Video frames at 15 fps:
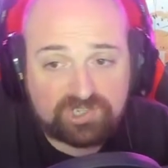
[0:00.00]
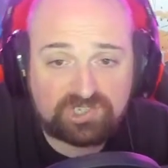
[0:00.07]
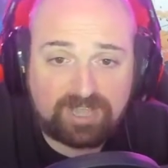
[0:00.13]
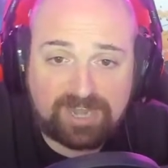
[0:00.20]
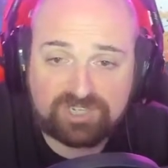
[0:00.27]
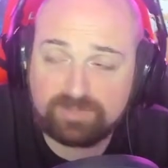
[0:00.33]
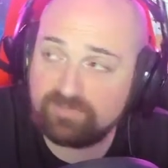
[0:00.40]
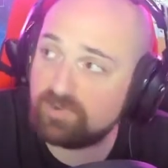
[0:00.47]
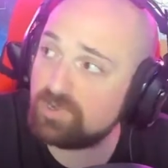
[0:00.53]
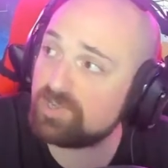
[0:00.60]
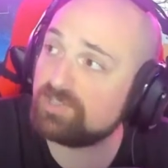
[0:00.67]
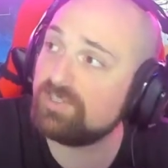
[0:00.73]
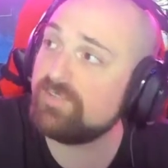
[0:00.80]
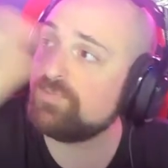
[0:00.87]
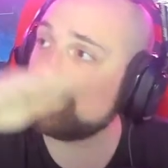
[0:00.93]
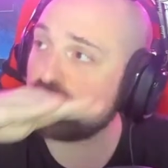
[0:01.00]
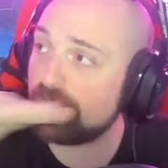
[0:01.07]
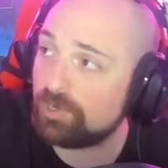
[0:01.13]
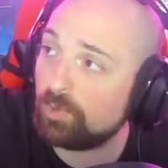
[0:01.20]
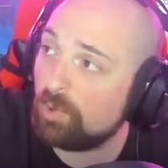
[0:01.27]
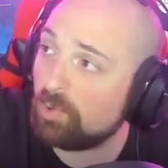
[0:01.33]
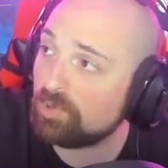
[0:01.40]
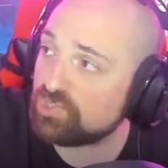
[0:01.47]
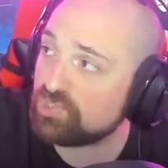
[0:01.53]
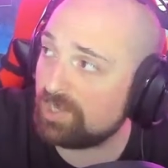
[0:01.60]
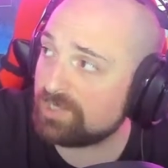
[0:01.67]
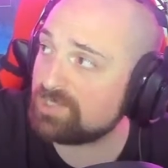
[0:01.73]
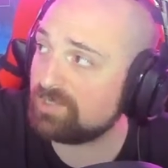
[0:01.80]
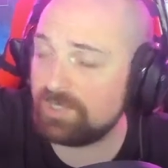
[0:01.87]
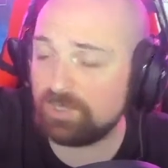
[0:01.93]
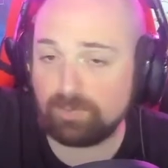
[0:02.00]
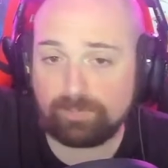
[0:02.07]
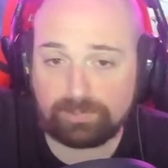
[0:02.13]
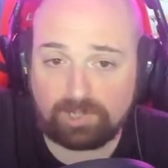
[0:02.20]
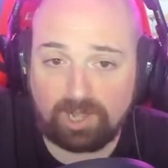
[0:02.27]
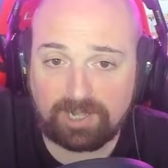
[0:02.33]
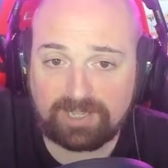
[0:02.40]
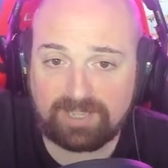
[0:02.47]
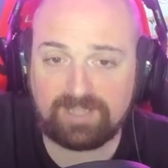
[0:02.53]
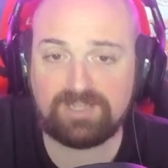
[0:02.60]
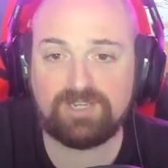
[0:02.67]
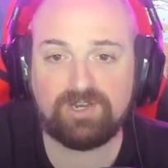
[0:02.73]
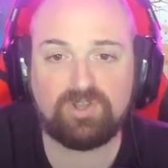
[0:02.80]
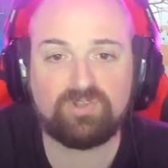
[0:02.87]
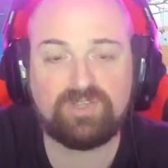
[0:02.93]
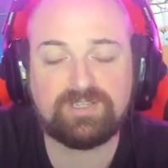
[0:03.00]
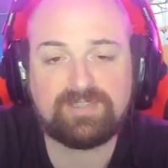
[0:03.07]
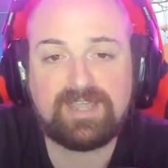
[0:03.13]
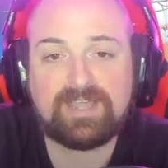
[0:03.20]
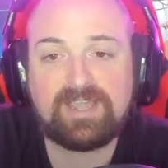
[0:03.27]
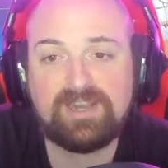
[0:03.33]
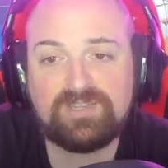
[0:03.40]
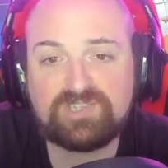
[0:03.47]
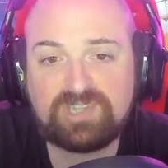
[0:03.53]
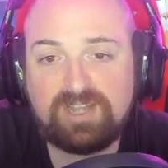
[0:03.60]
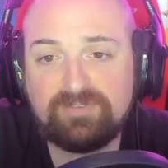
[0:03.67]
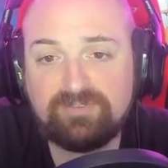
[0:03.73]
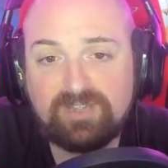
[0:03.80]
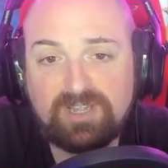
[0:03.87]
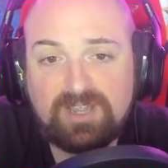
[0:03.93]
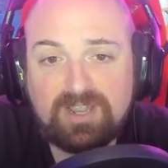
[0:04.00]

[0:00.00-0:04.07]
to slash them vertically. If you try to go horizontally, they'll block it, you know, like that kind of stuff.